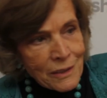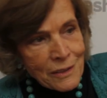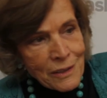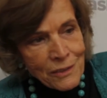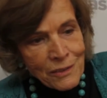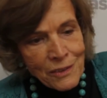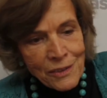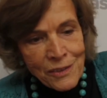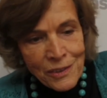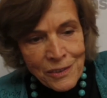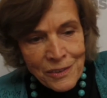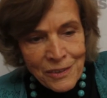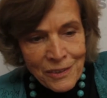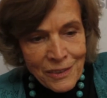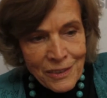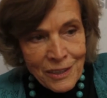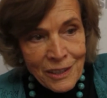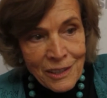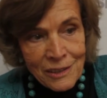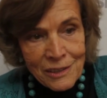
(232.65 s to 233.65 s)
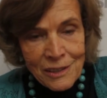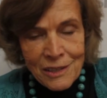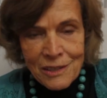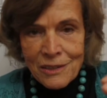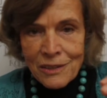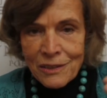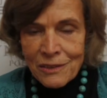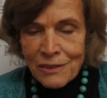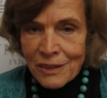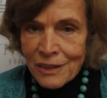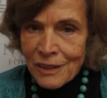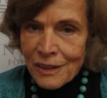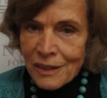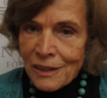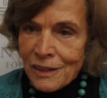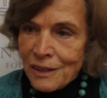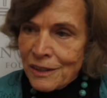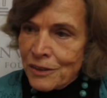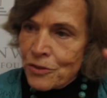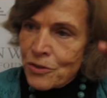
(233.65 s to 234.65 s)
the, the decline
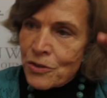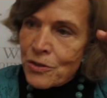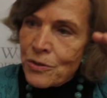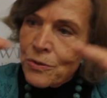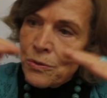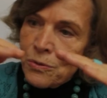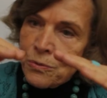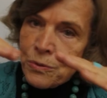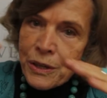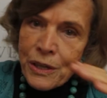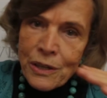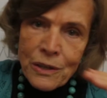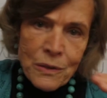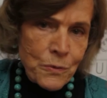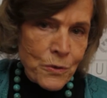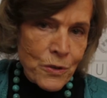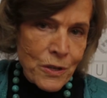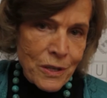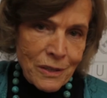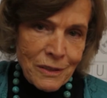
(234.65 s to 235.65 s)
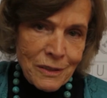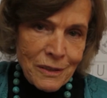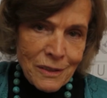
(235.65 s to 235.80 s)
into recovery.